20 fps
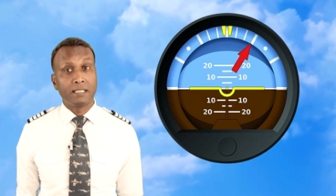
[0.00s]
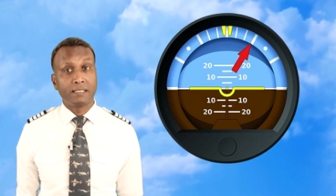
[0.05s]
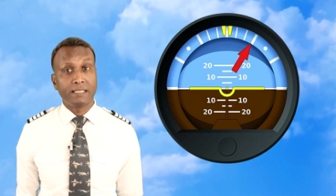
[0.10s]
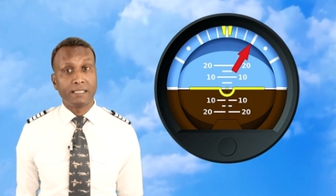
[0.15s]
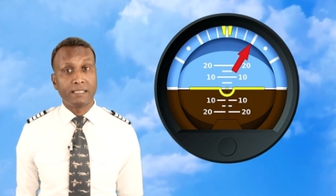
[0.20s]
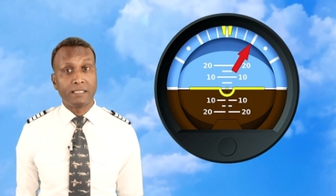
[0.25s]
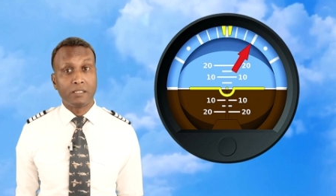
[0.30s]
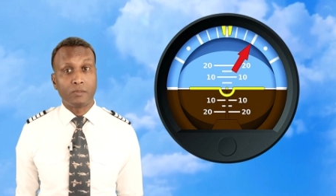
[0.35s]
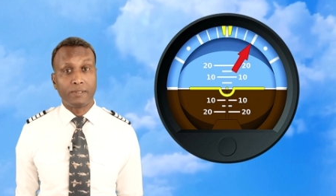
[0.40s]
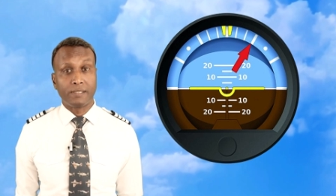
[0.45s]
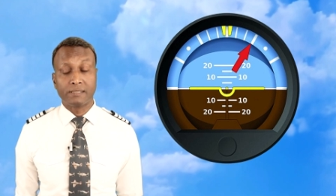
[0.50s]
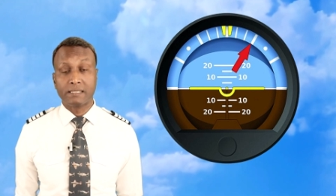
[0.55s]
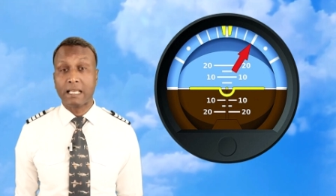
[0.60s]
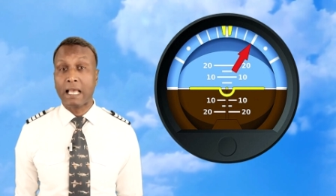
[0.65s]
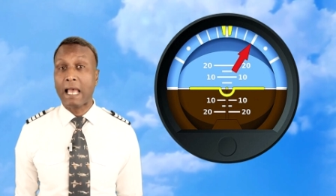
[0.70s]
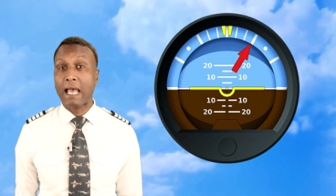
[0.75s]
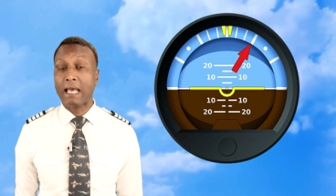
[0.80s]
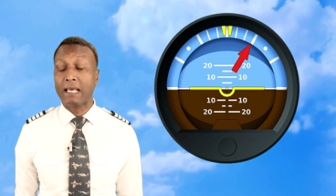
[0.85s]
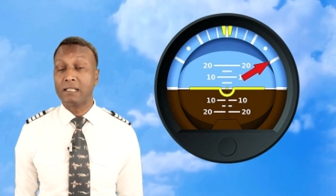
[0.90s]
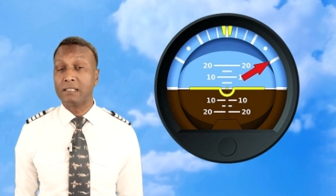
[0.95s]
30 degrees,
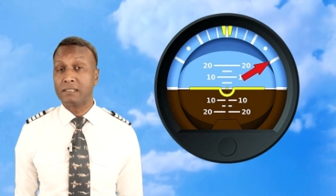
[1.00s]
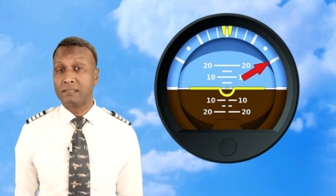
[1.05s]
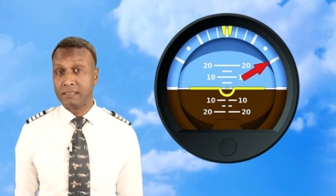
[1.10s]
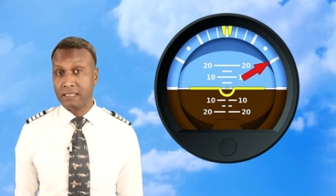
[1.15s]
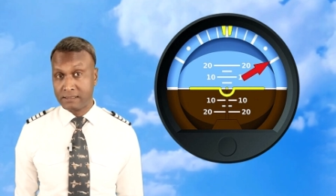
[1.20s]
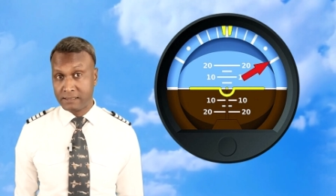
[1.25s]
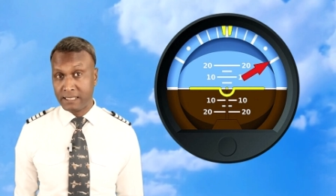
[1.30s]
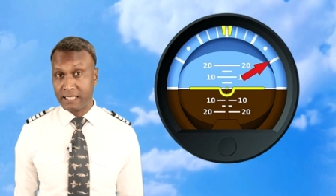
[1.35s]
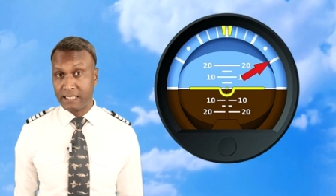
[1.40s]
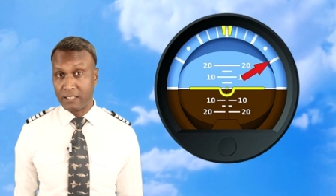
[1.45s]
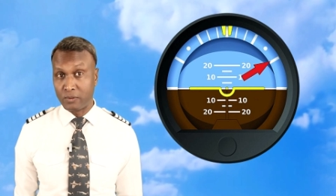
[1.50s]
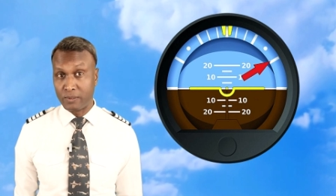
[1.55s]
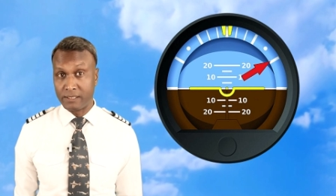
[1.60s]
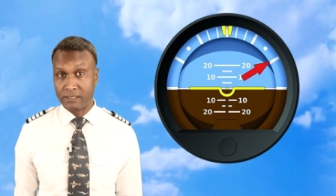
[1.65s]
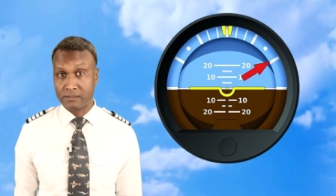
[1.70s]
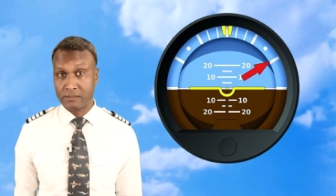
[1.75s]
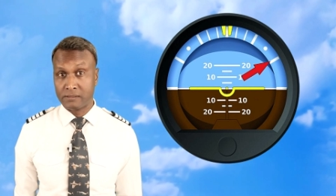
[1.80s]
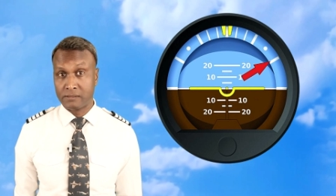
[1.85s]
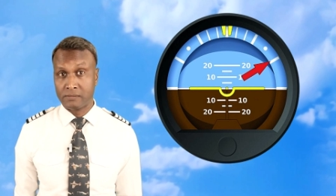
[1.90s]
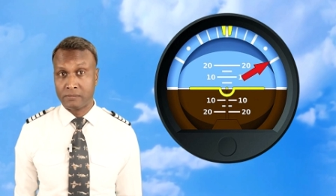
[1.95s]
and 60
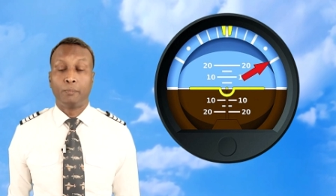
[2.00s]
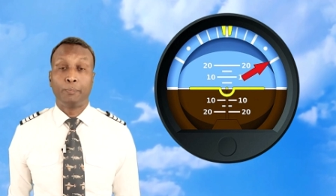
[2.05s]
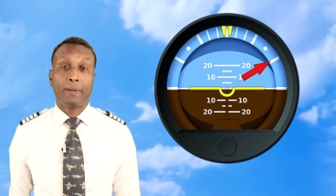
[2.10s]
degrees.